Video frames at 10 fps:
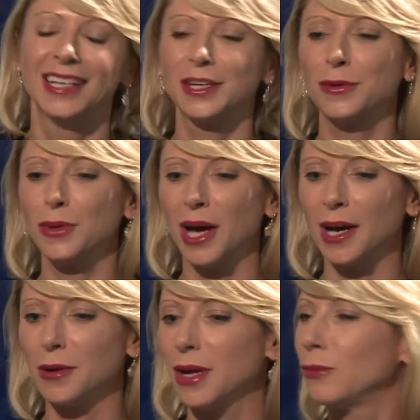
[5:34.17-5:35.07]
So,
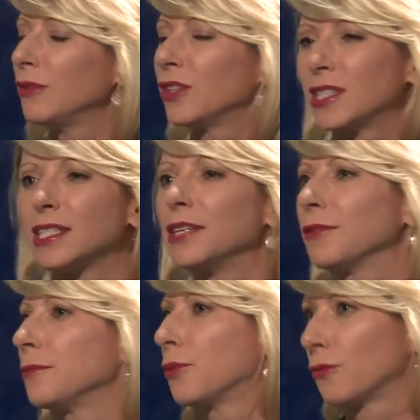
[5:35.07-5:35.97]
and we've looked at
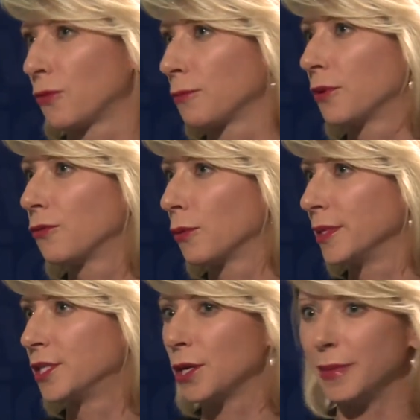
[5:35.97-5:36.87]
different
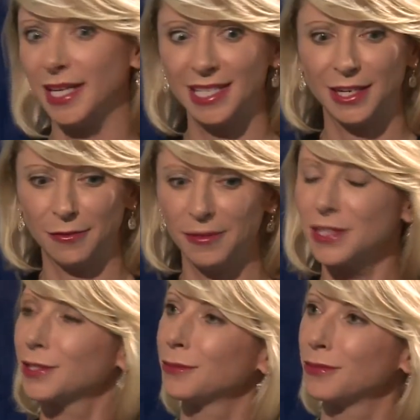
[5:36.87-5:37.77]
performance domains, you know, physical